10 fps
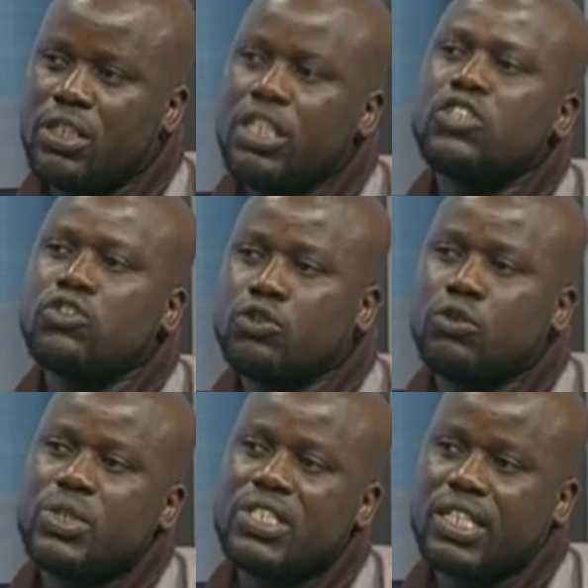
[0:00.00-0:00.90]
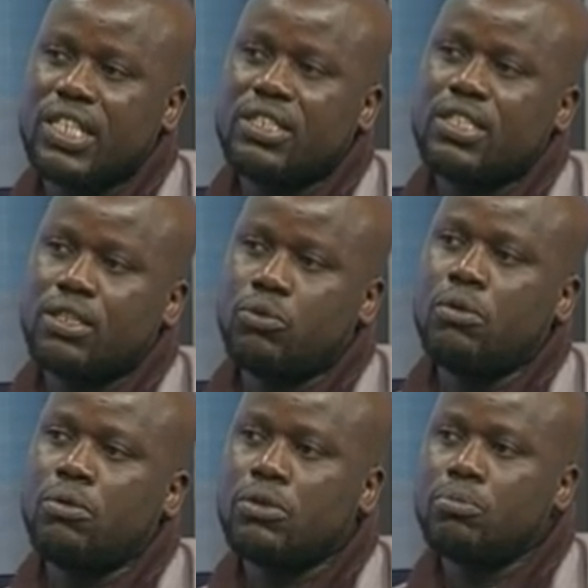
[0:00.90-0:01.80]
It's not always the case that they
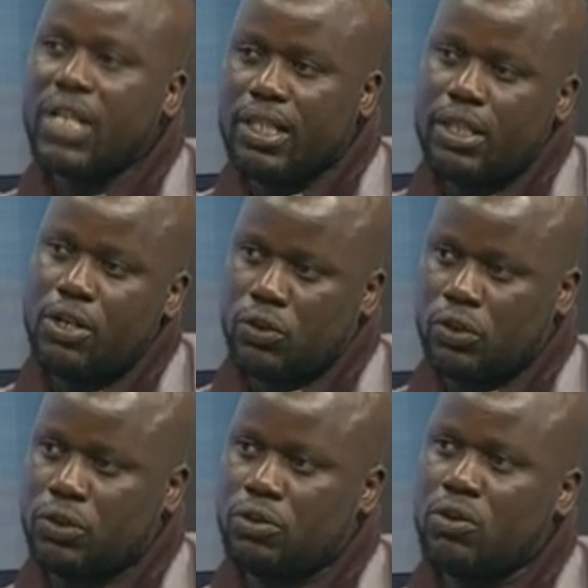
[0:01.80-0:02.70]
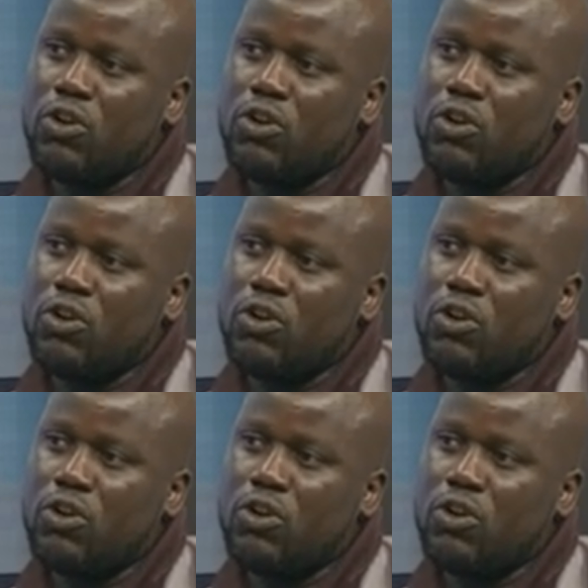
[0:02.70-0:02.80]
will make the dots,